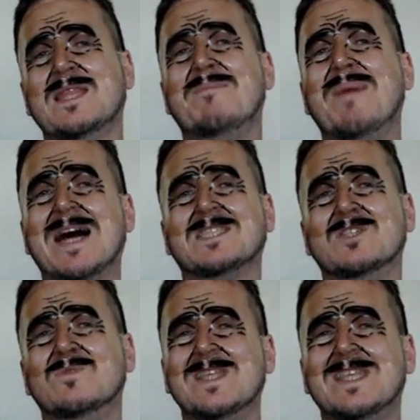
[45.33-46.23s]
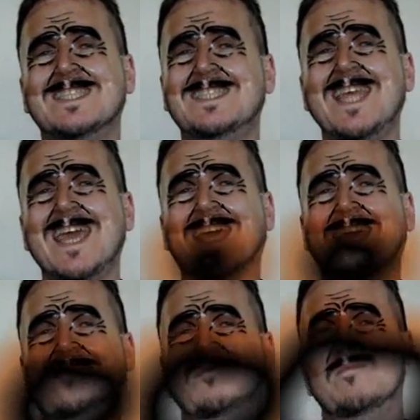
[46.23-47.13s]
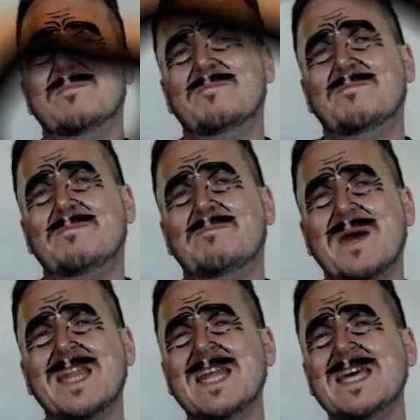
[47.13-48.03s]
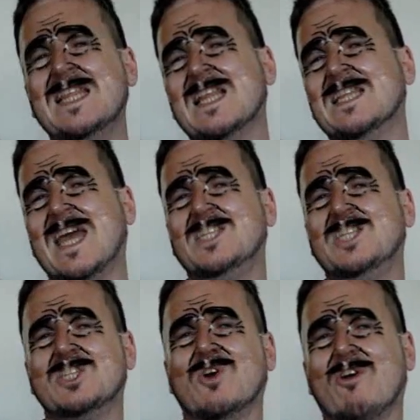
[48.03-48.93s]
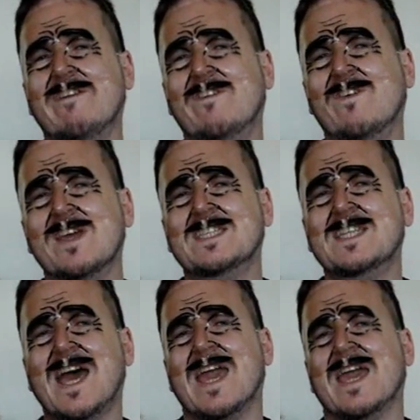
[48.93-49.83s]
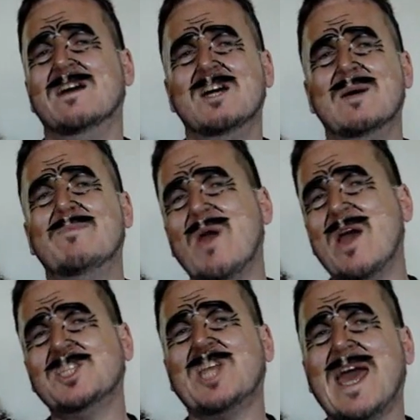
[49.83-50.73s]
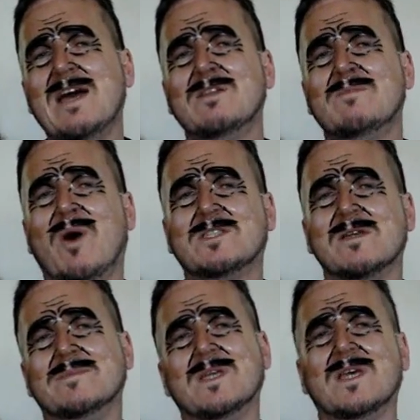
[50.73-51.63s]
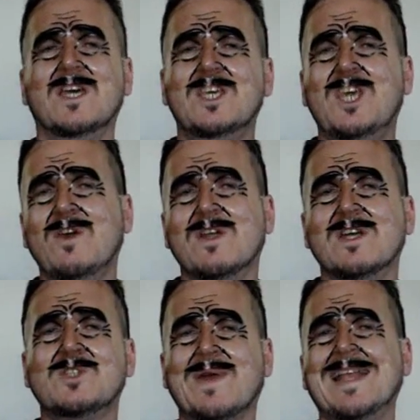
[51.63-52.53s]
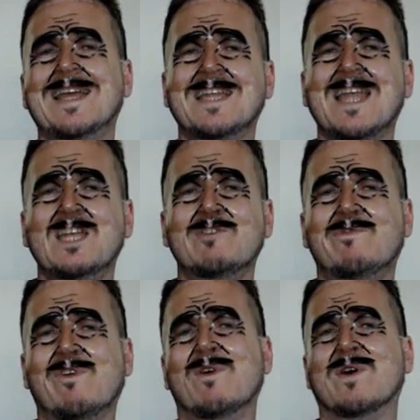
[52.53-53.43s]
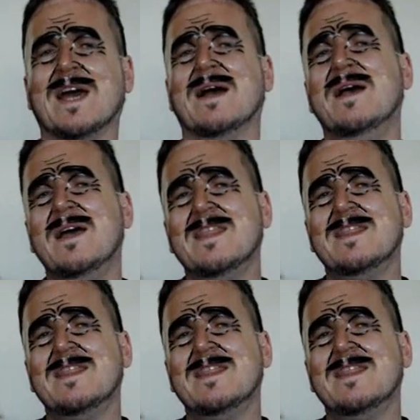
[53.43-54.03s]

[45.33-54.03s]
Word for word: hit the bastards with a stick. But another little nature story for you today. Brush-tailed possums, cute Australian native fauna.